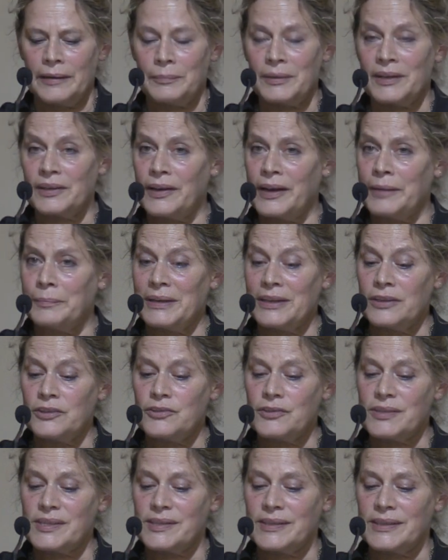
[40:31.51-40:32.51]
But I'm
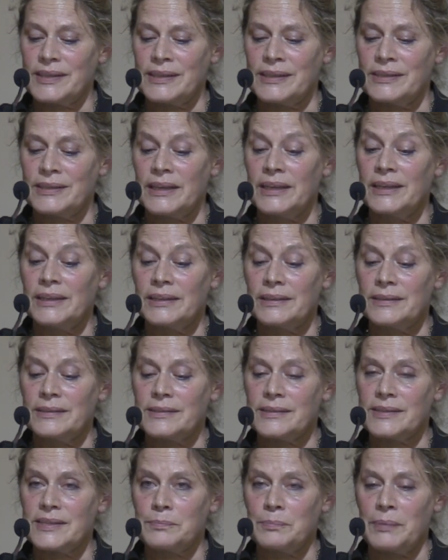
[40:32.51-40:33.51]
interested in
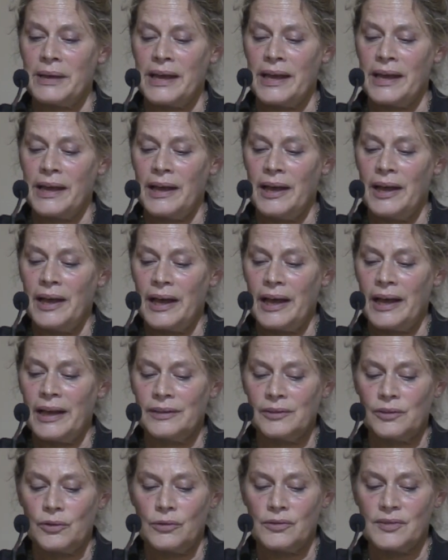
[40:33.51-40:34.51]
despair
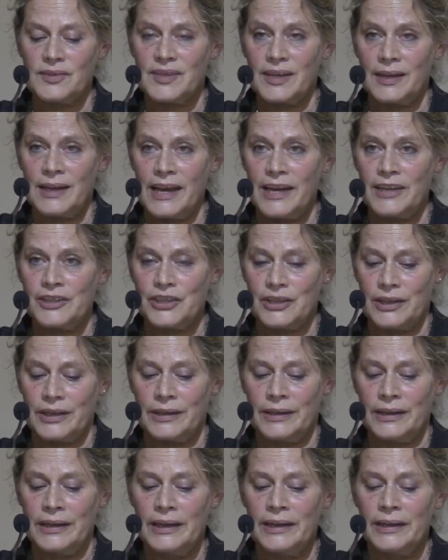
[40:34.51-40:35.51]
and
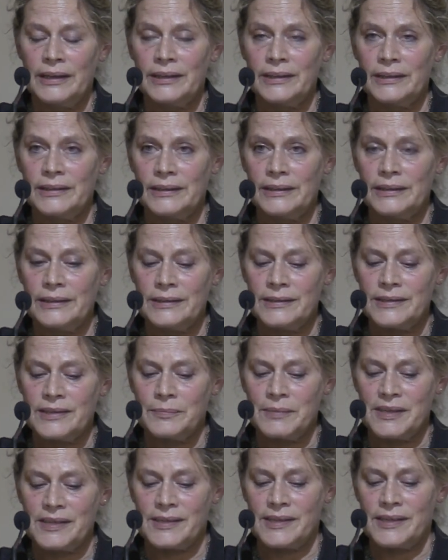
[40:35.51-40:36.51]
consolation, in
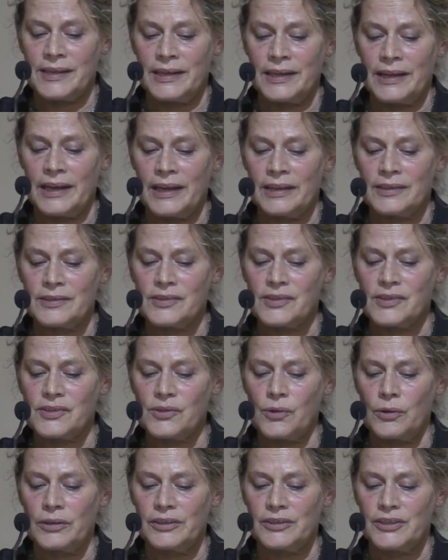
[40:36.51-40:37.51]
intimacy and
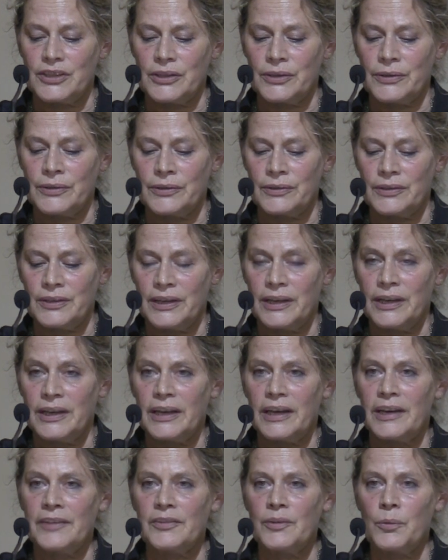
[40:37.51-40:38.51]
solitude,
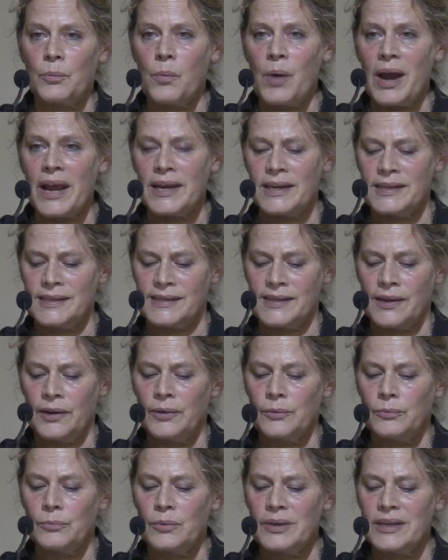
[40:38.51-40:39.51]
and the ways
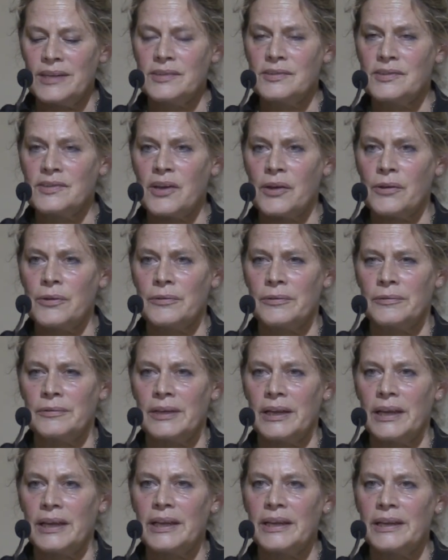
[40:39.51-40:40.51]
we
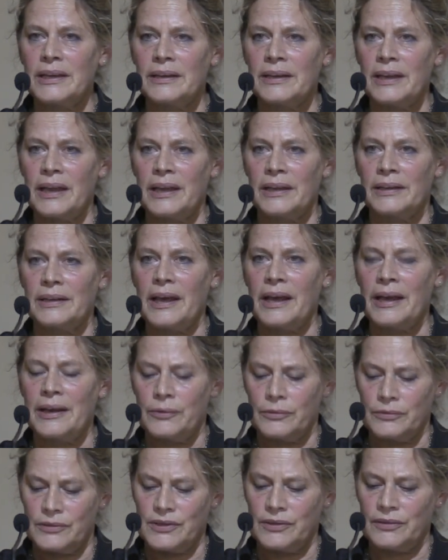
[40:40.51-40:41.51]
zone in and
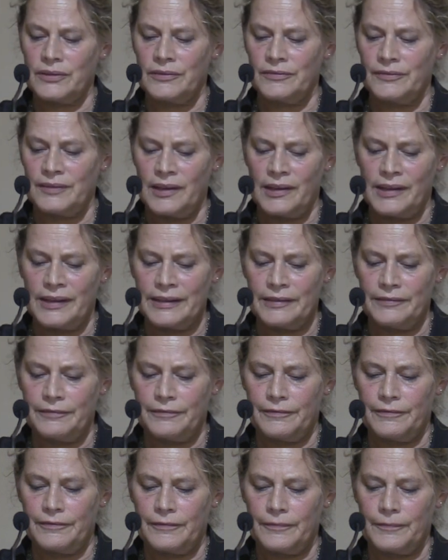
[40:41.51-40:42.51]
out of
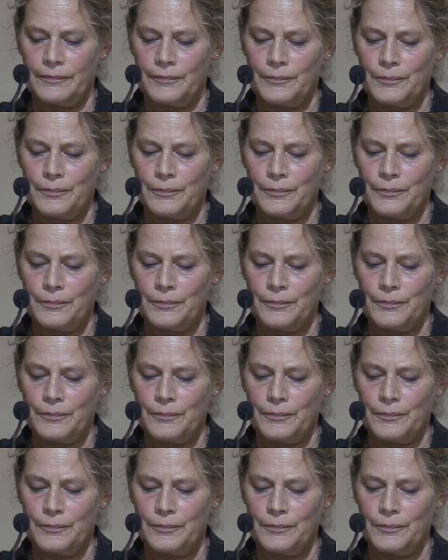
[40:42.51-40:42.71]
life.